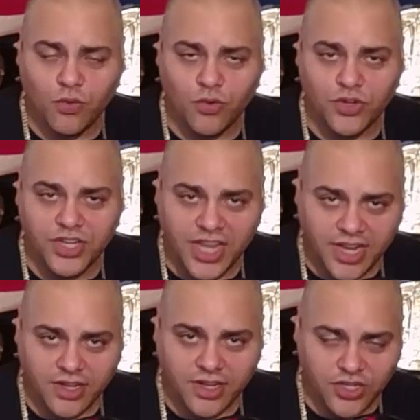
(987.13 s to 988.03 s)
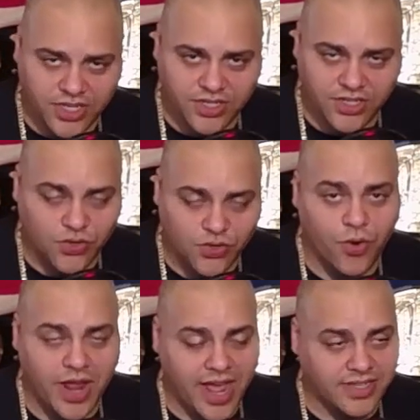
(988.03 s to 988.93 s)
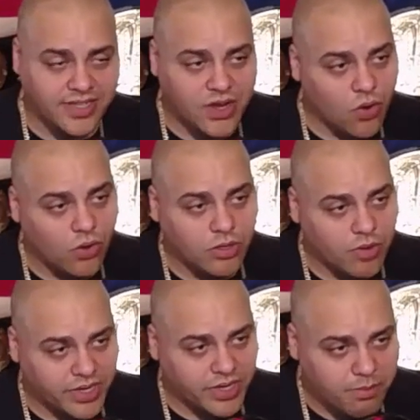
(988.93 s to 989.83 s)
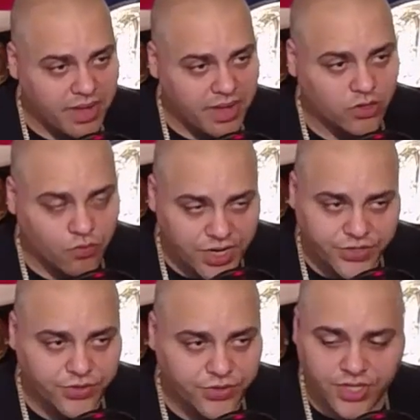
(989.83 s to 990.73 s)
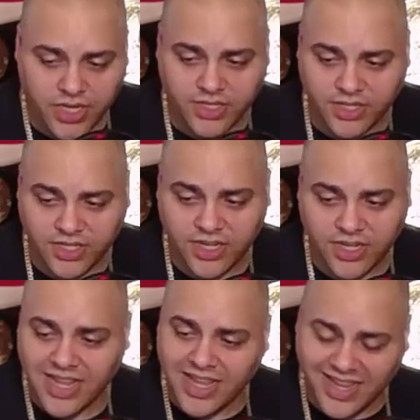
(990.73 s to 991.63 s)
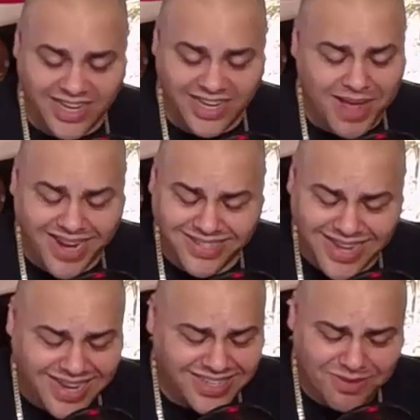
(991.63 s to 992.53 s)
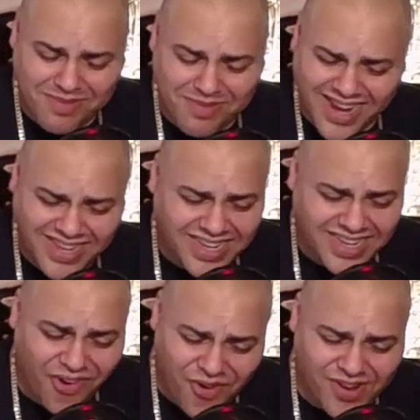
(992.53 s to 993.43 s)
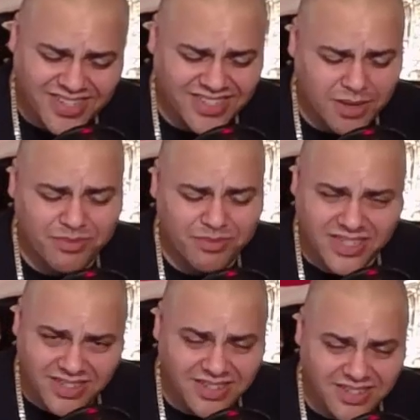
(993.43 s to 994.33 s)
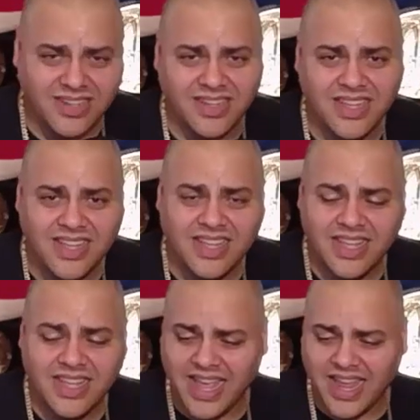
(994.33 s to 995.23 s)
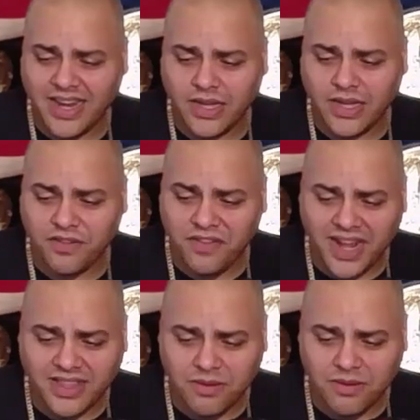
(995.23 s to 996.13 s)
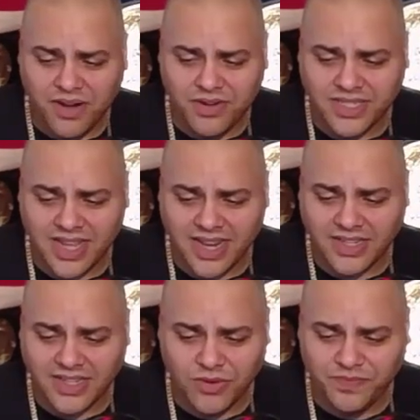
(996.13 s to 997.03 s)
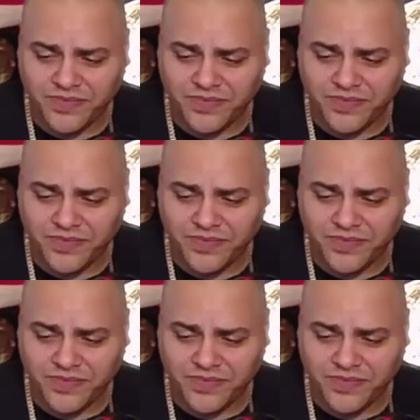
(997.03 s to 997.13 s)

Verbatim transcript: Dick Justice, or as they call him on Impact, Richard Justice. And he's backstage, and, man, he's hurting something good. And uh, the fact of the matter is that, you know,